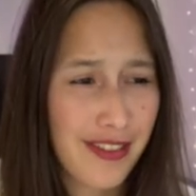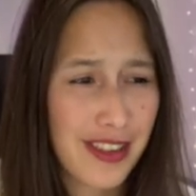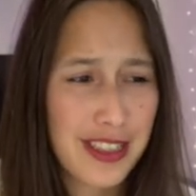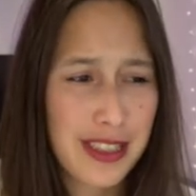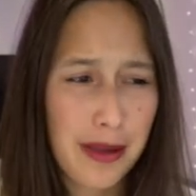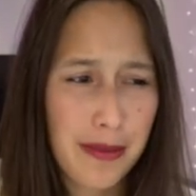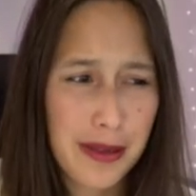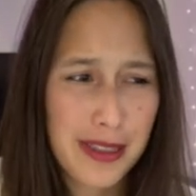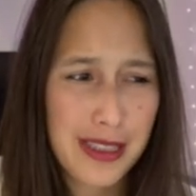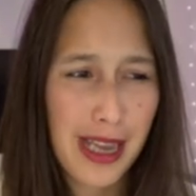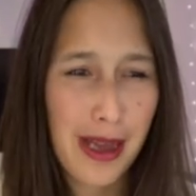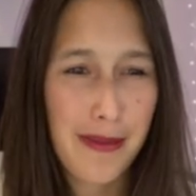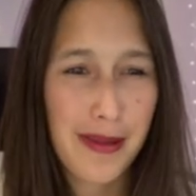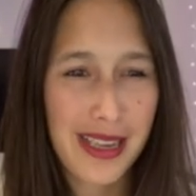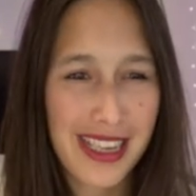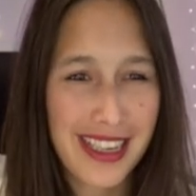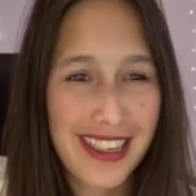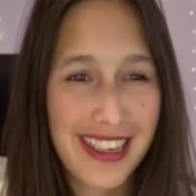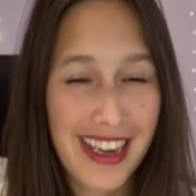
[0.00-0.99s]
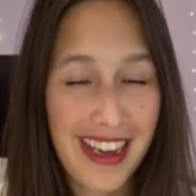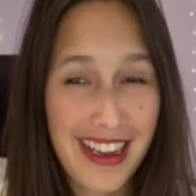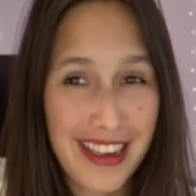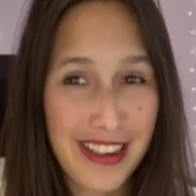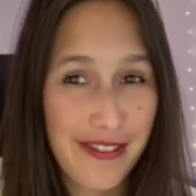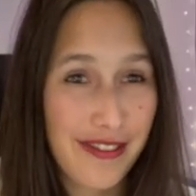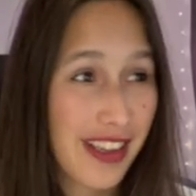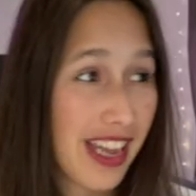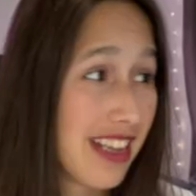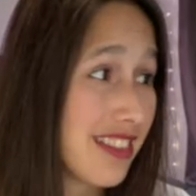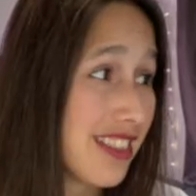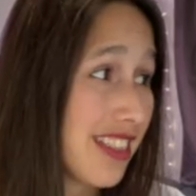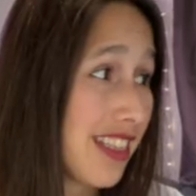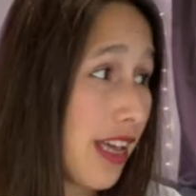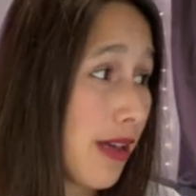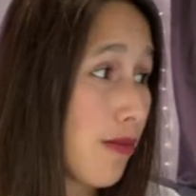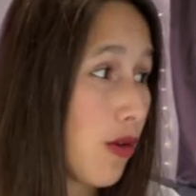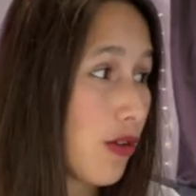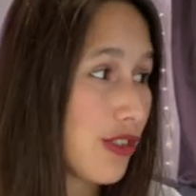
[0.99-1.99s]
If I double tap, I can kind of get to
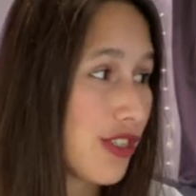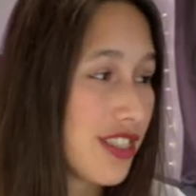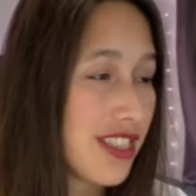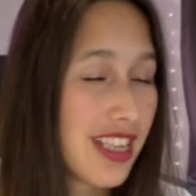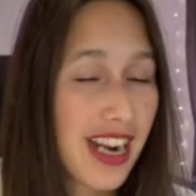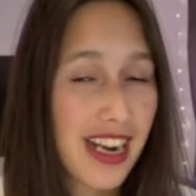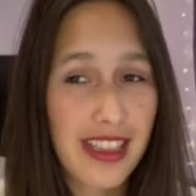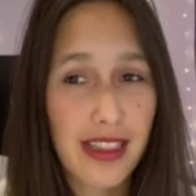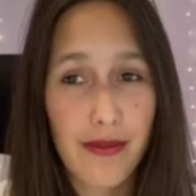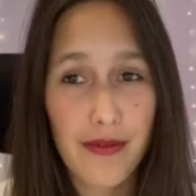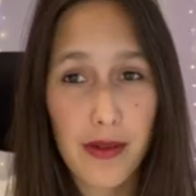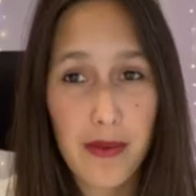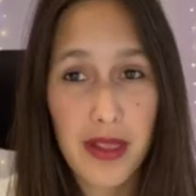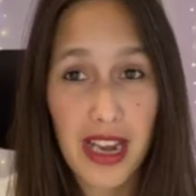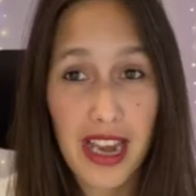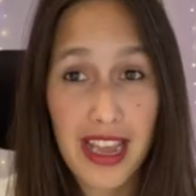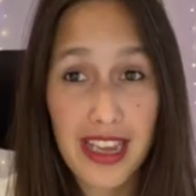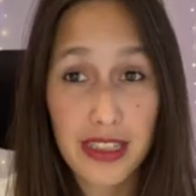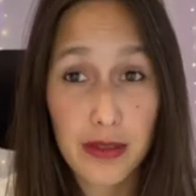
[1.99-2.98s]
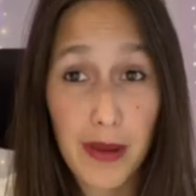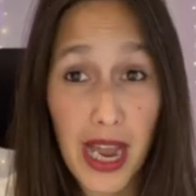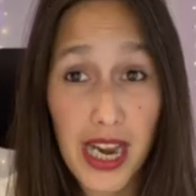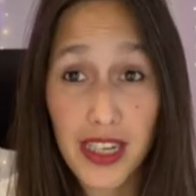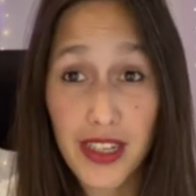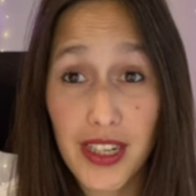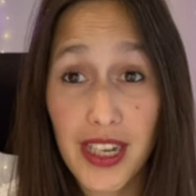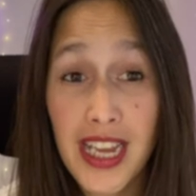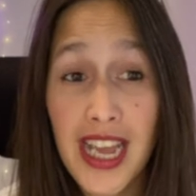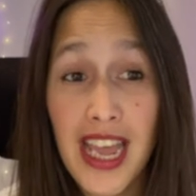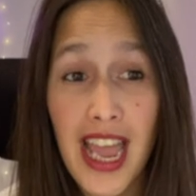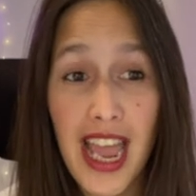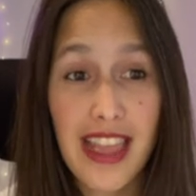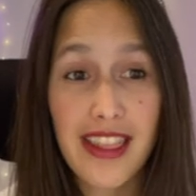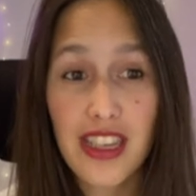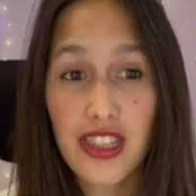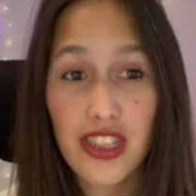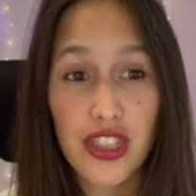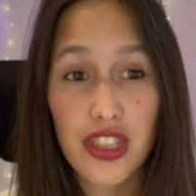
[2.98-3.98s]
them, or just select them from the layers panel.
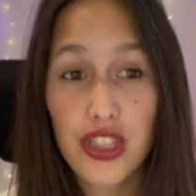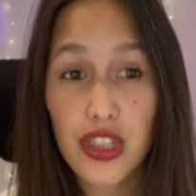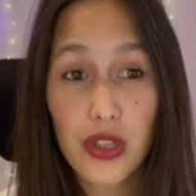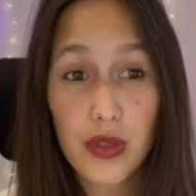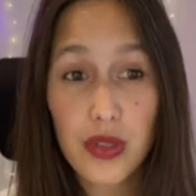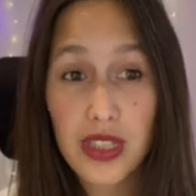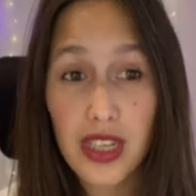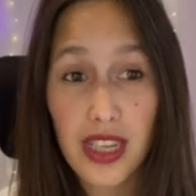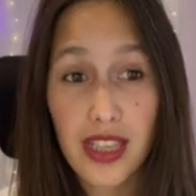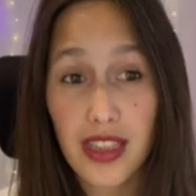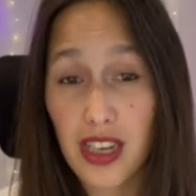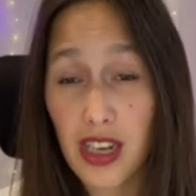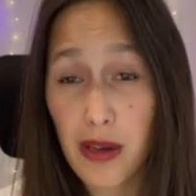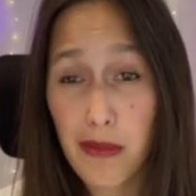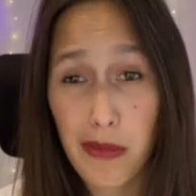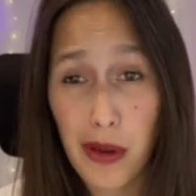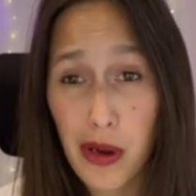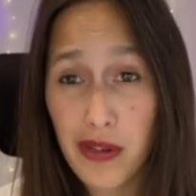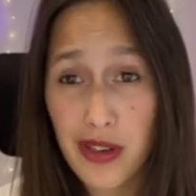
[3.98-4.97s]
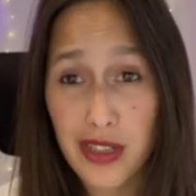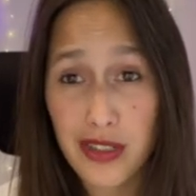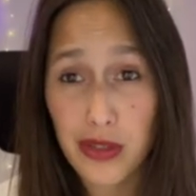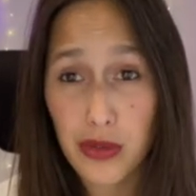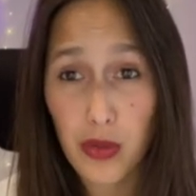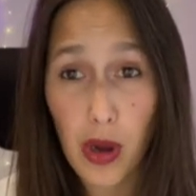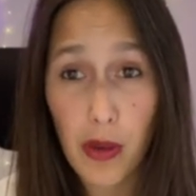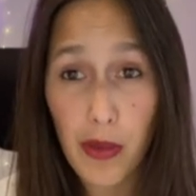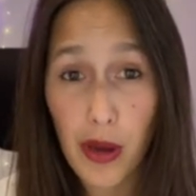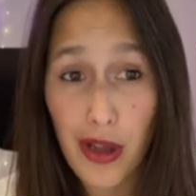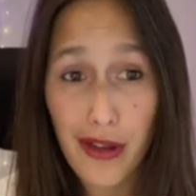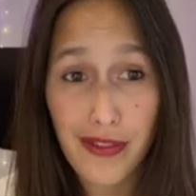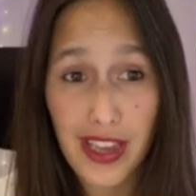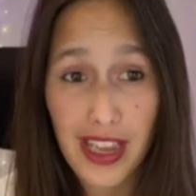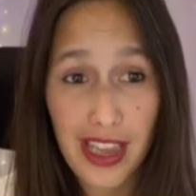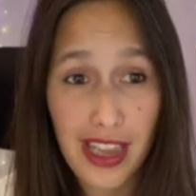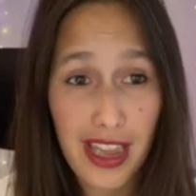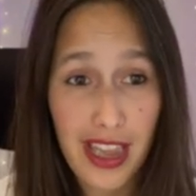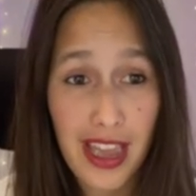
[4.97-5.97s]
And then just using the component swap over
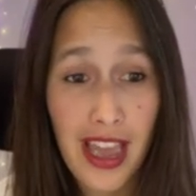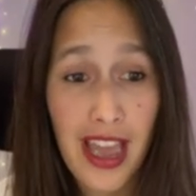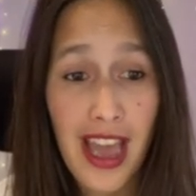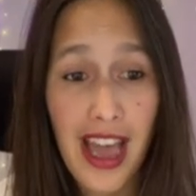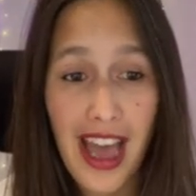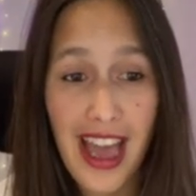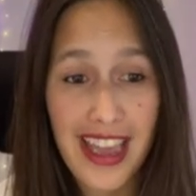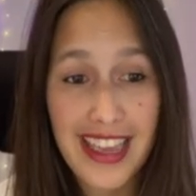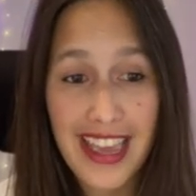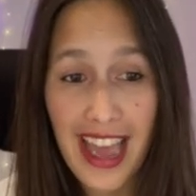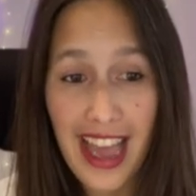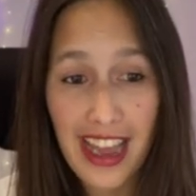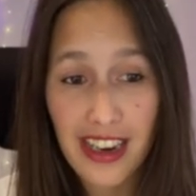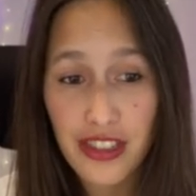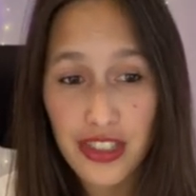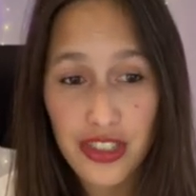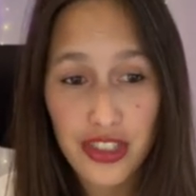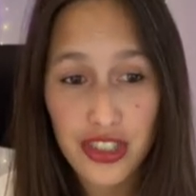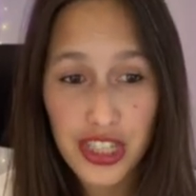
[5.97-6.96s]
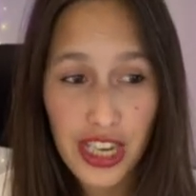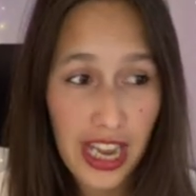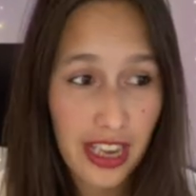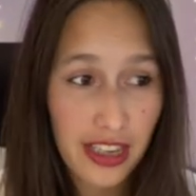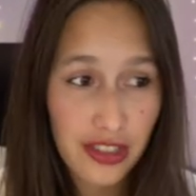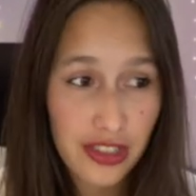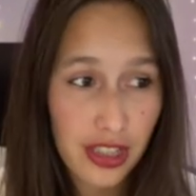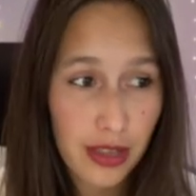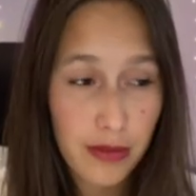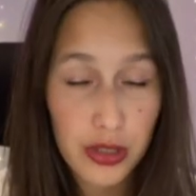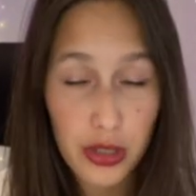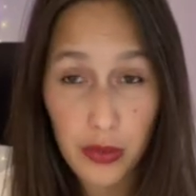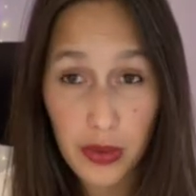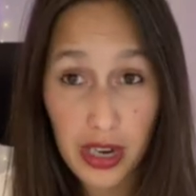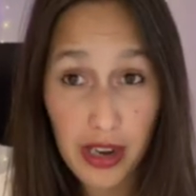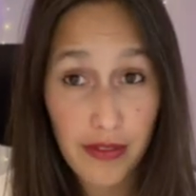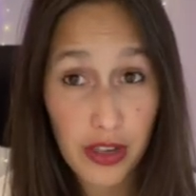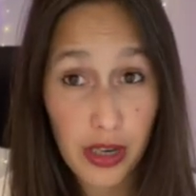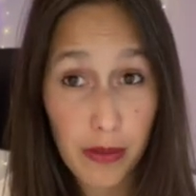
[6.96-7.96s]
here, I can just change them to
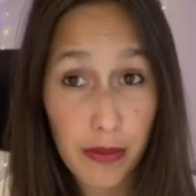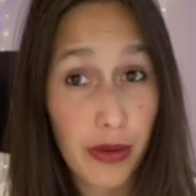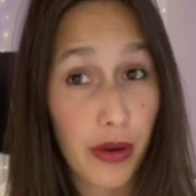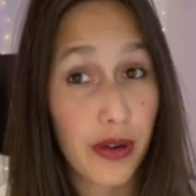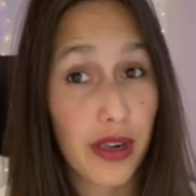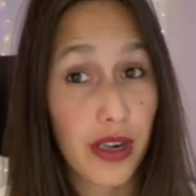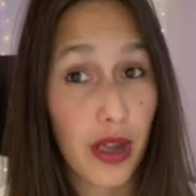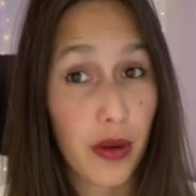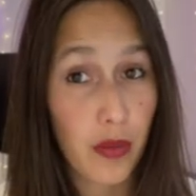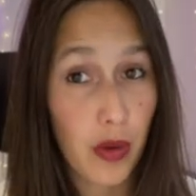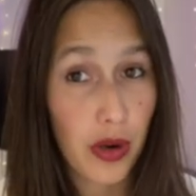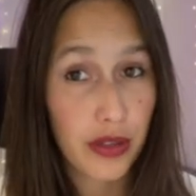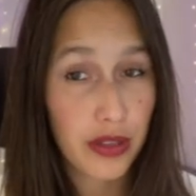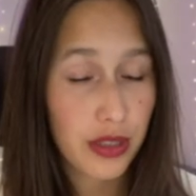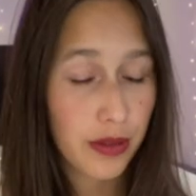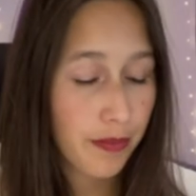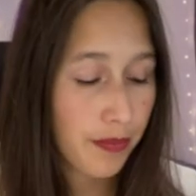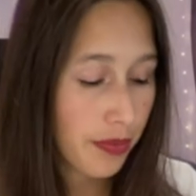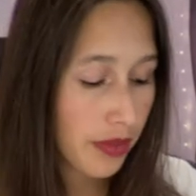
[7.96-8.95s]
whatever component I want.